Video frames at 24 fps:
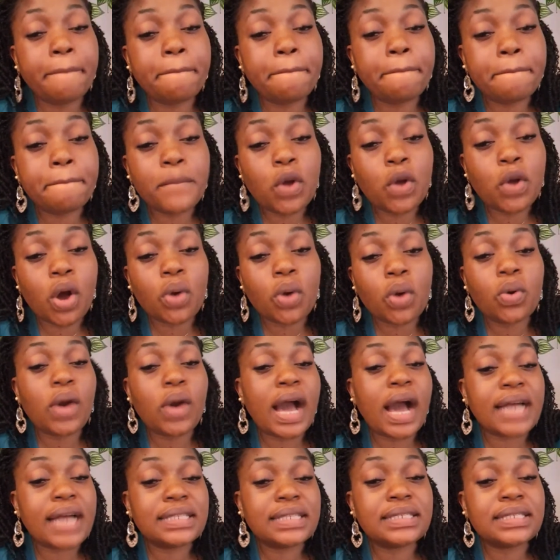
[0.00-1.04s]
Google
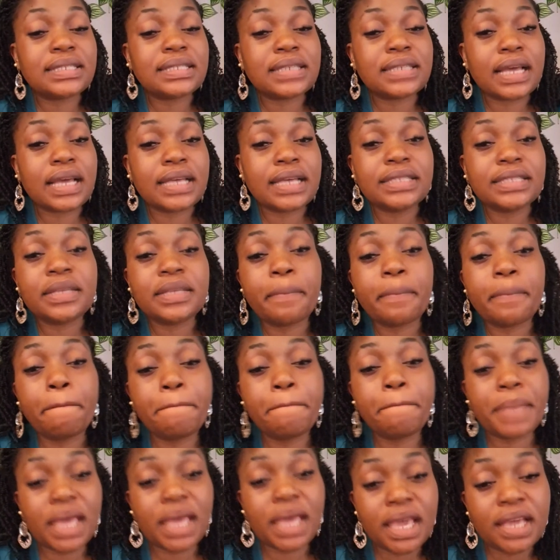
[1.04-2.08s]
AdSense
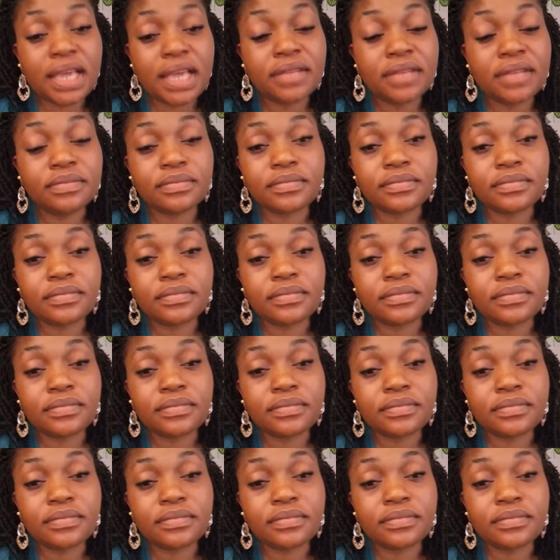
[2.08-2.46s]
PIN.